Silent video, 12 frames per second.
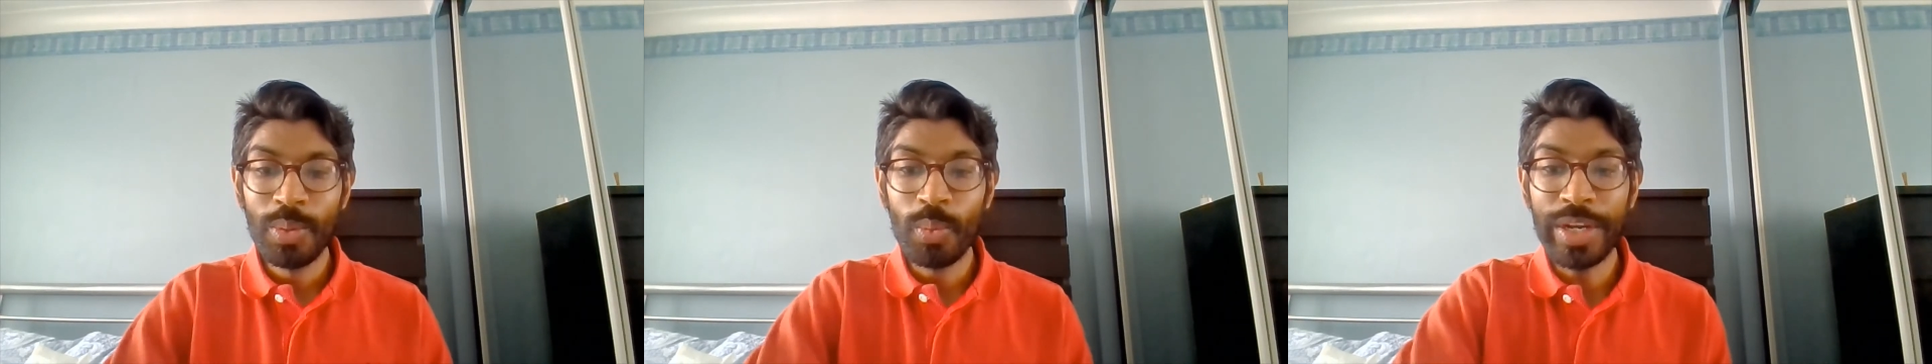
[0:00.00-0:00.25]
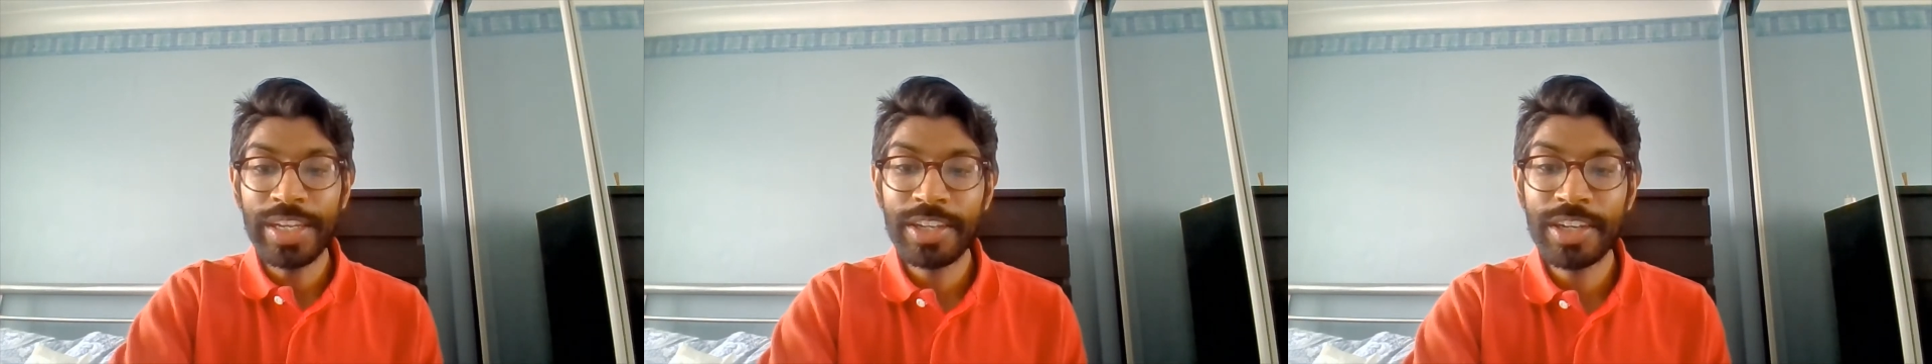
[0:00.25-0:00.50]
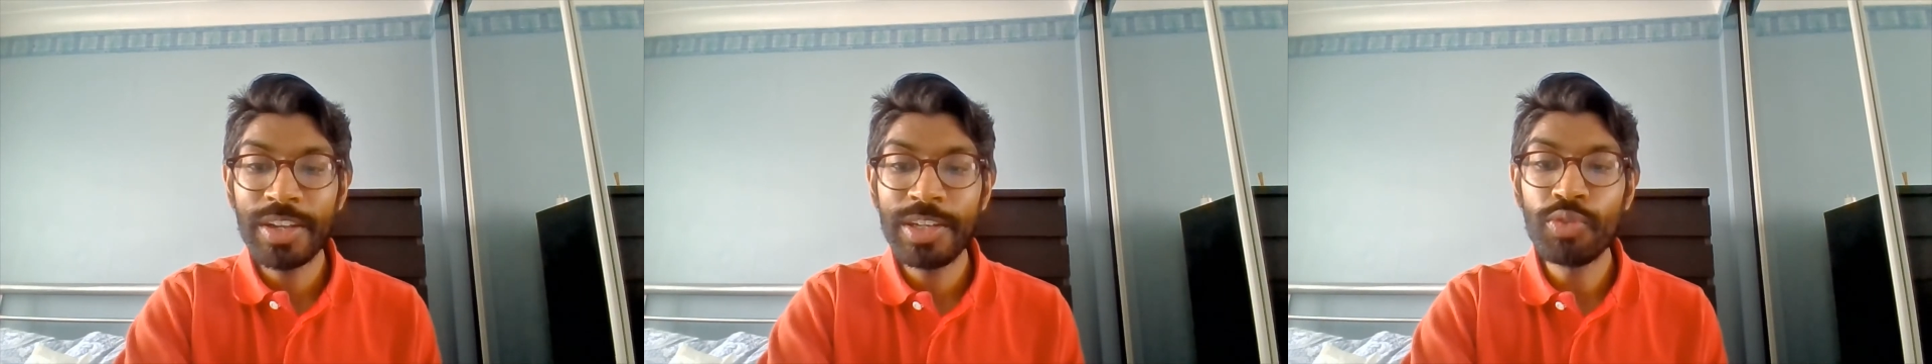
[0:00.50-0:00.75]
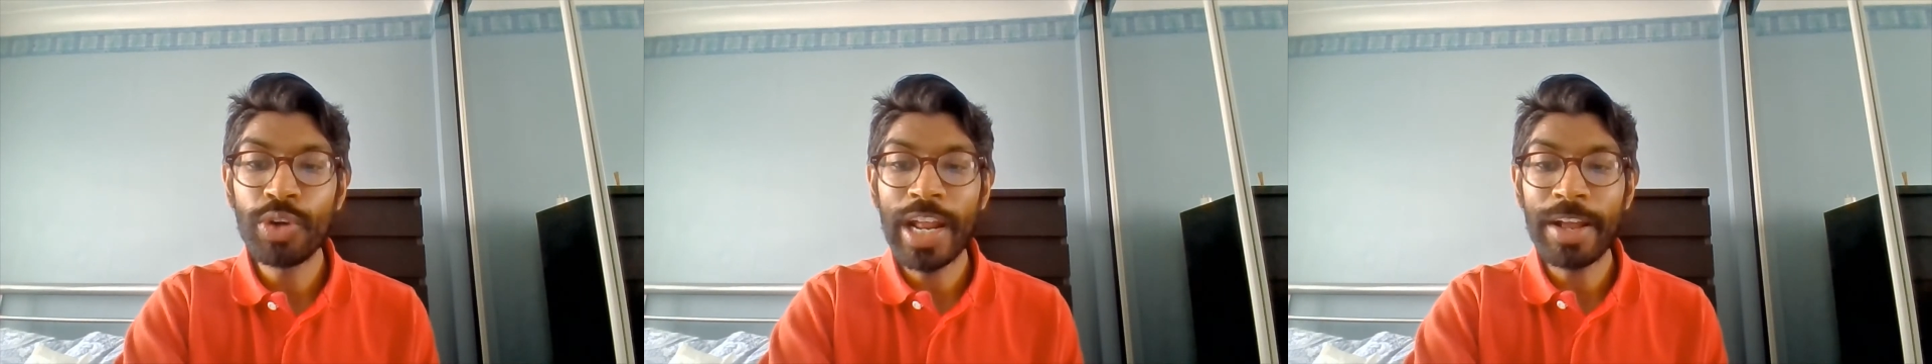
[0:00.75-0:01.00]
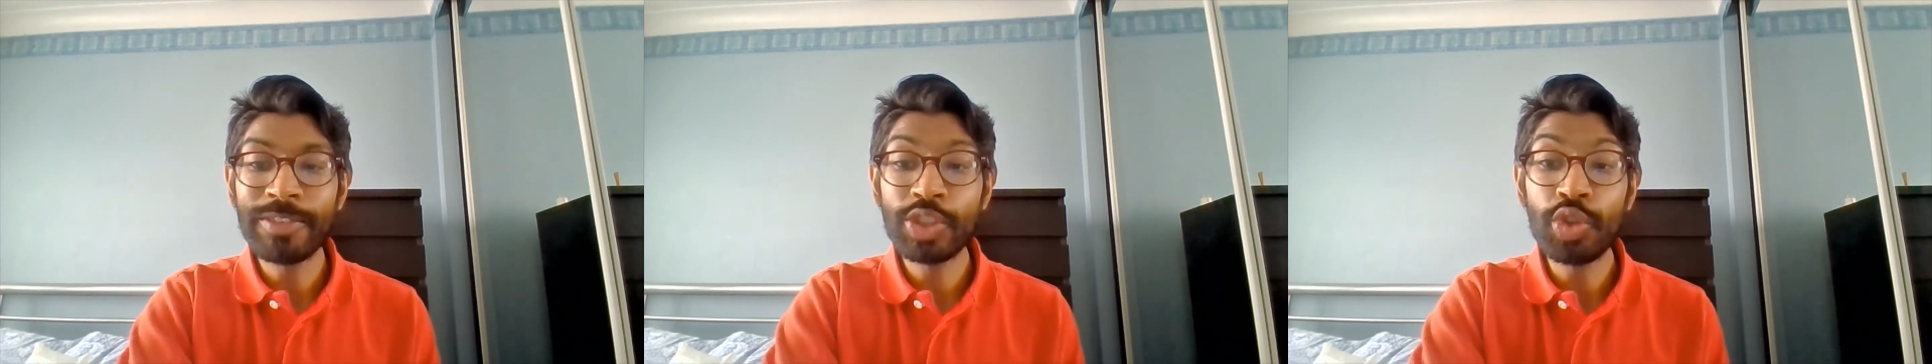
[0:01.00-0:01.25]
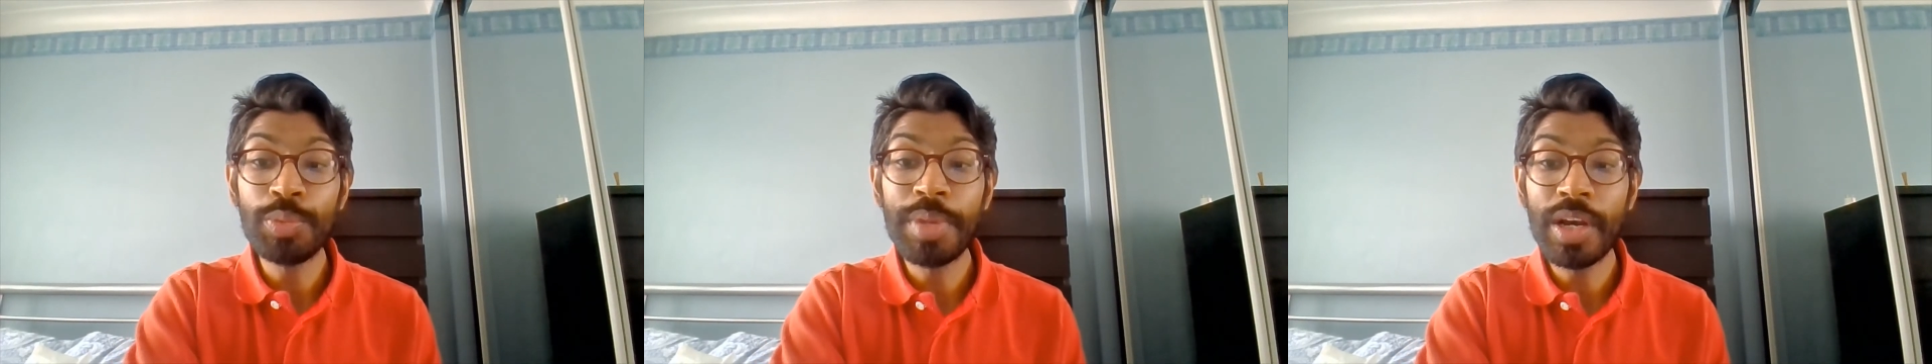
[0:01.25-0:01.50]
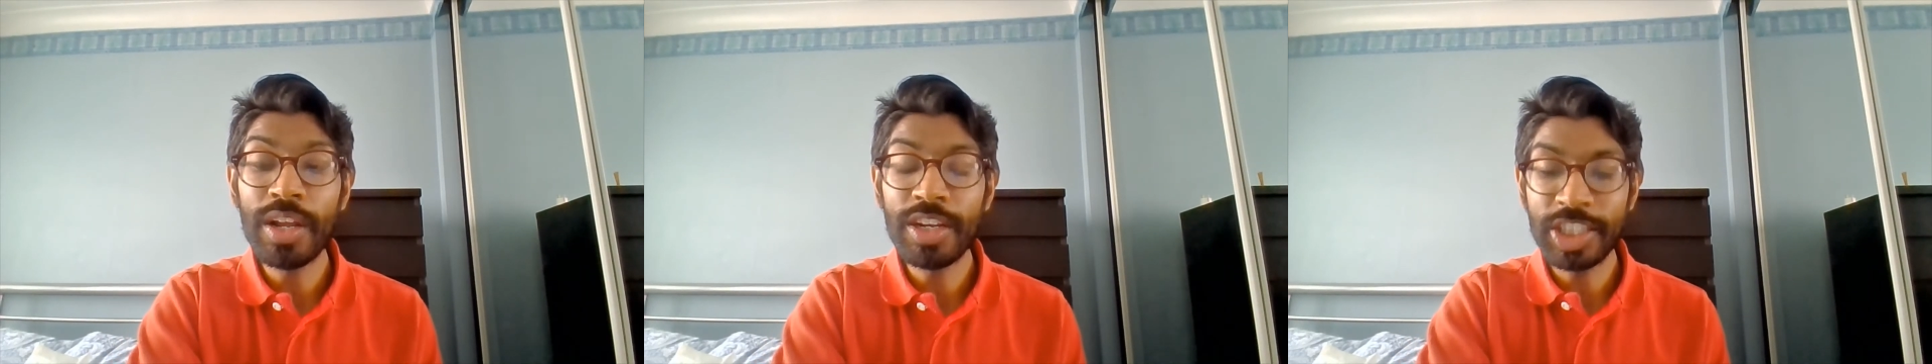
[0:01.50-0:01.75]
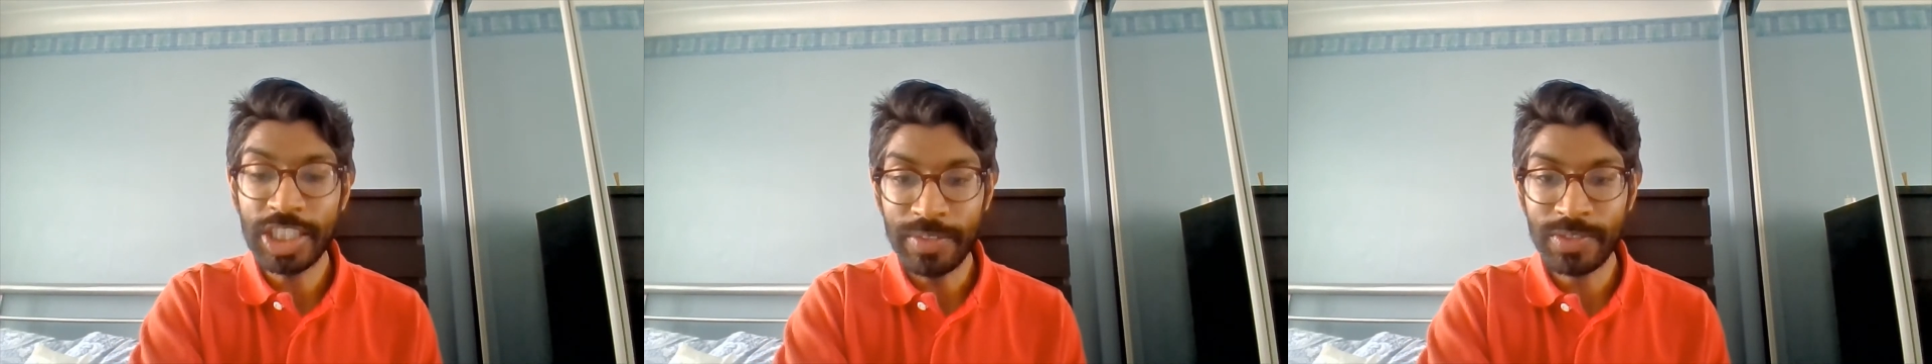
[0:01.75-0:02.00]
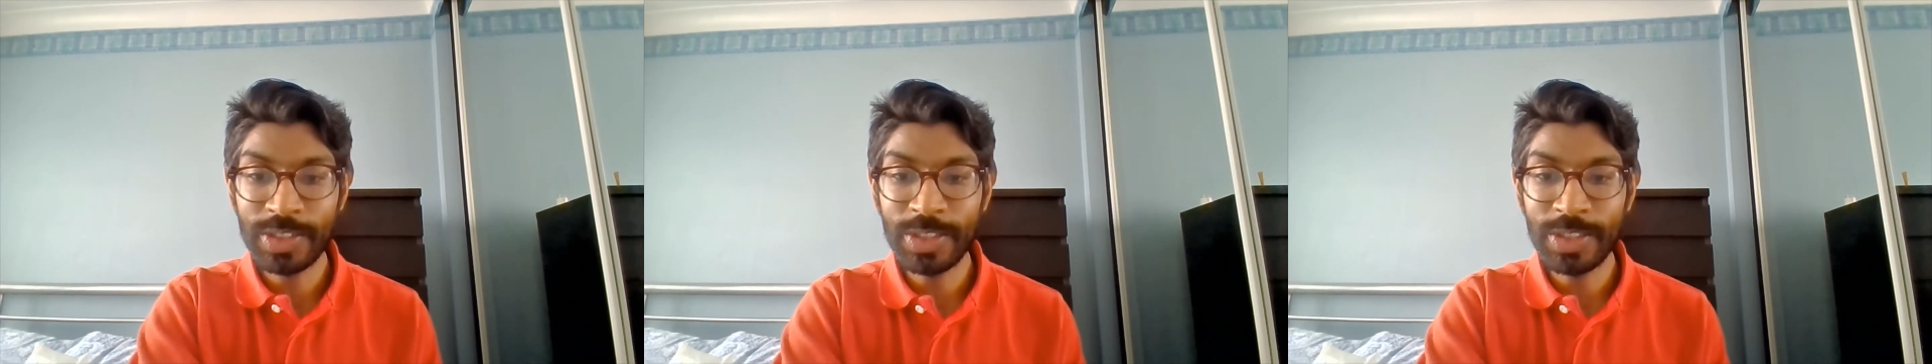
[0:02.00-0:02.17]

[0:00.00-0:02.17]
Well, you can only run out of superlatives